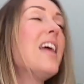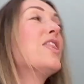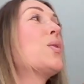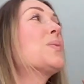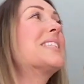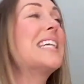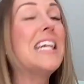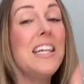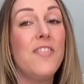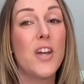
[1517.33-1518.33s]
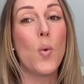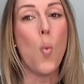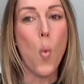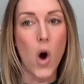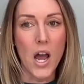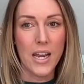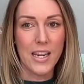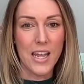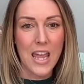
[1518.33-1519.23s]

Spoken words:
There was even one